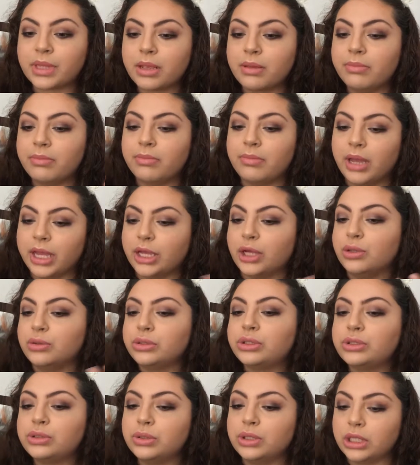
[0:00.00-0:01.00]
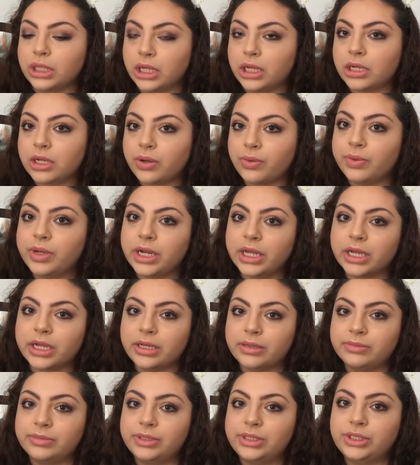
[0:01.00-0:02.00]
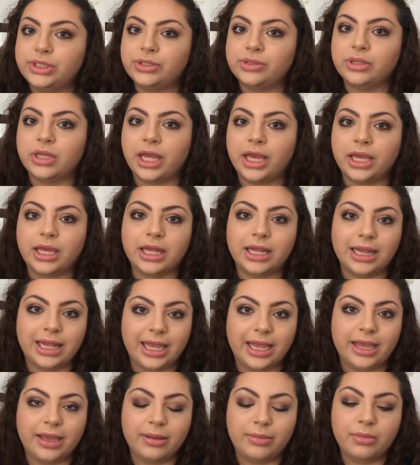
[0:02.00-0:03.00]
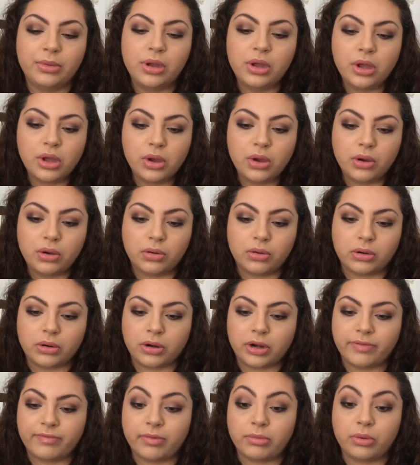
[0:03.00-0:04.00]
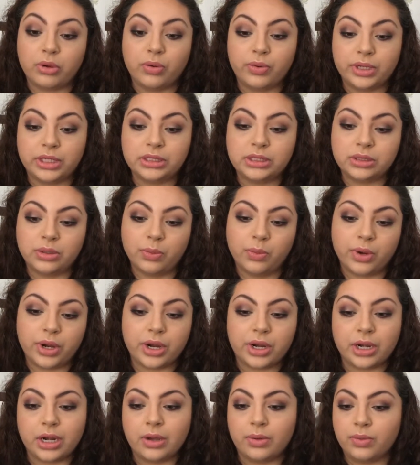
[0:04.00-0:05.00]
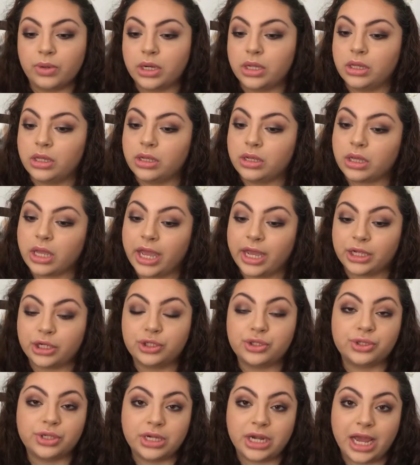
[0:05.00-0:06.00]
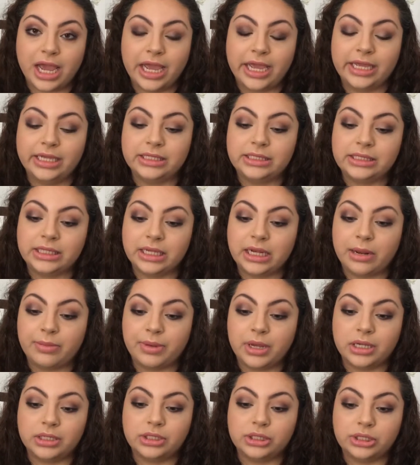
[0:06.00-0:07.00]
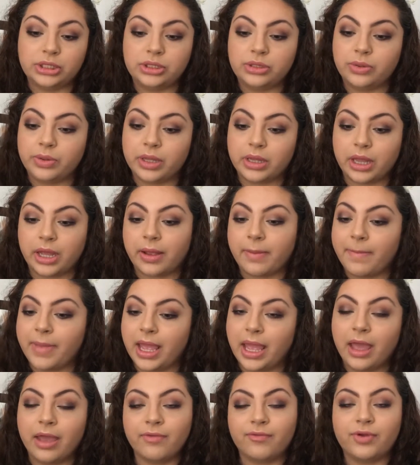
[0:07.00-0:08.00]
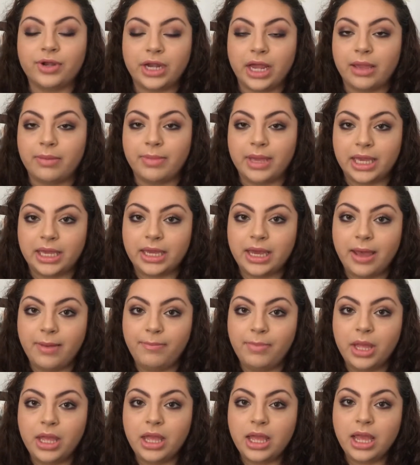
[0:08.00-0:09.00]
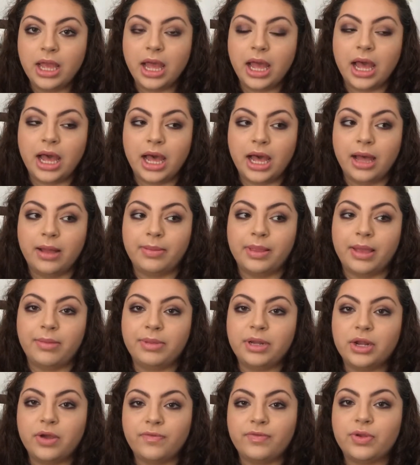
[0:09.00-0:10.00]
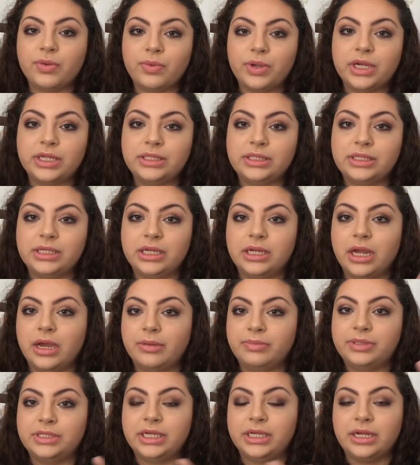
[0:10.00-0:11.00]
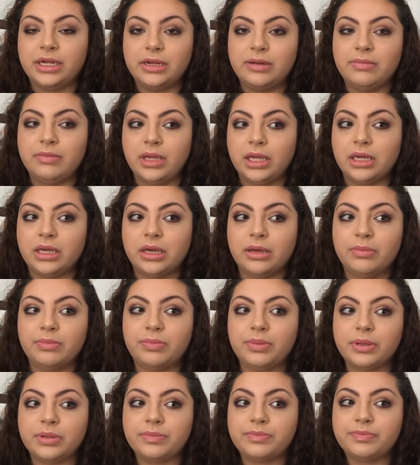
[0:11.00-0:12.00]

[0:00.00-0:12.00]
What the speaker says: my go-to look when it comes to like glam, or if I'm going somewhere and I want to look extra nice and I'm not just doing like my everyday makeup. Let me know if you want to see an updated makeup